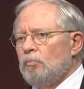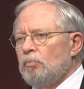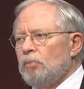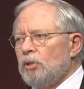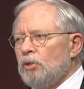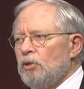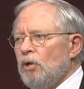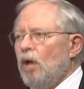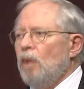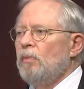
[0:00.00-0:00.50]

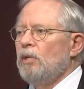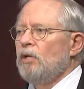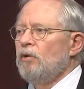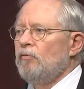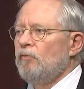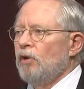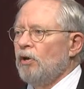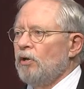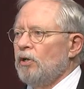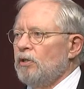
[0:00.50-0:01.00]

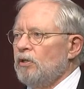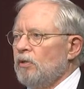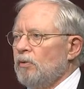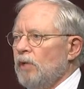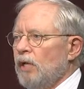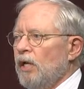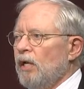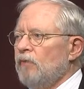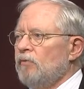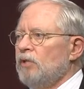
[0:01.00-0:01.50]
predominant variant that
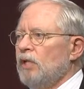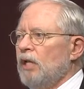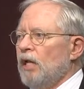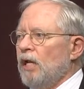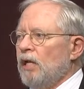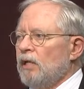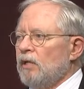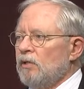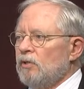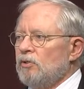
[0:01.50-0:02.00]
we have
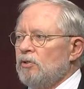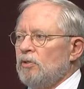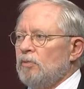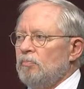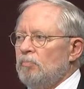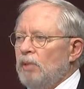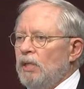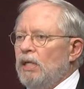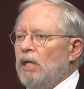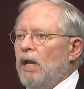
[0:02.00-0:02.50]
today is the
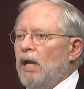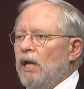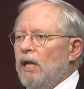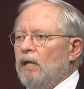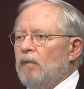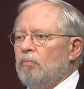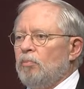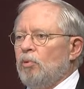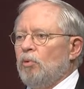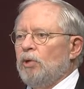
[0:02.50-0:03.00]

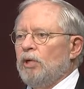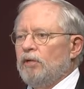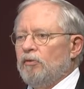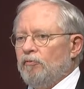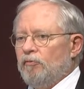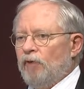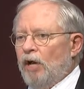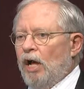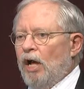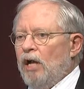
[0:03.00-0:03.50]

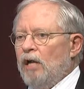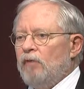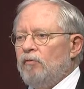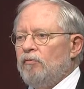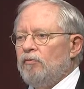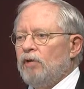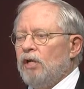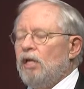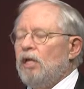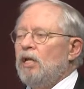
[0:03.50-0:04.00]

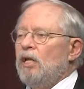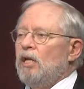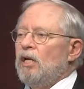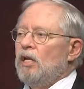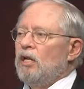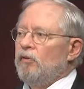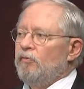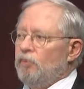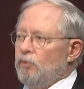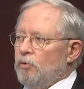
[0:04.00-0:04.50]
BA.5.
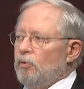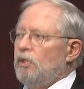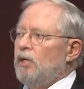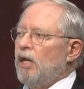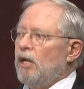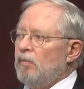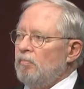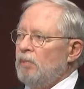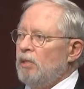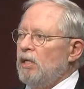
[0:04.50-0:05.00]
If you
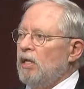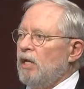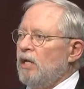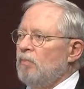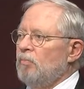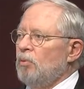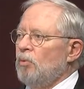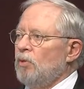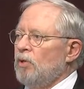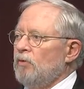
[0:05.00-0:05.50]
get
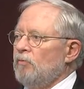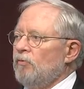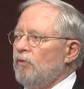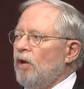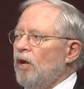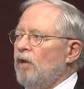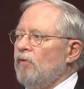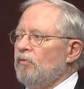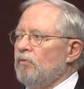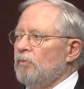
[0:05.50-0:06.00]

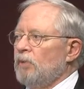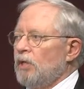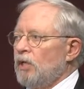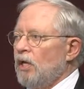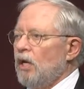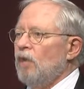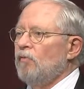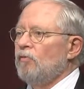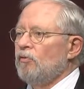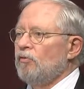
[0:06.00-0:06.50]
BA.5 and
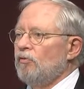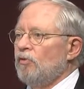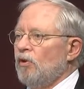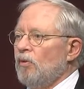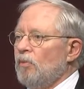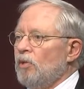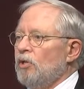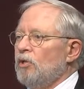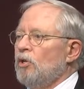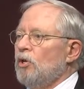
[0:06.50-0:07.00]
recover
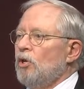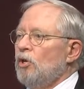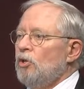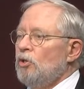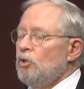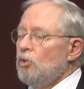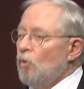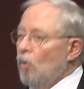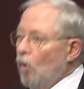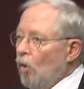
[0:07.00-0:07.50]
from it,
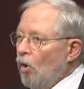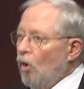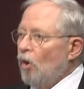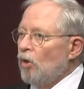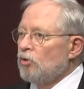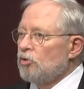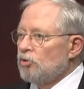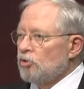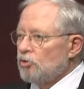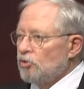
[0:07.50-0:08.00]
you
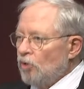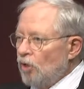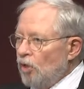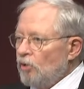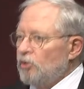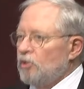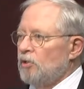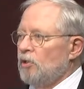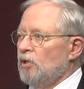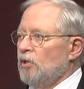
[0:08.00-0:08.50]
are
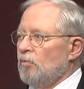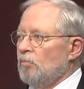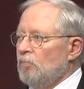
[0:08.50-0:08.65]
solidly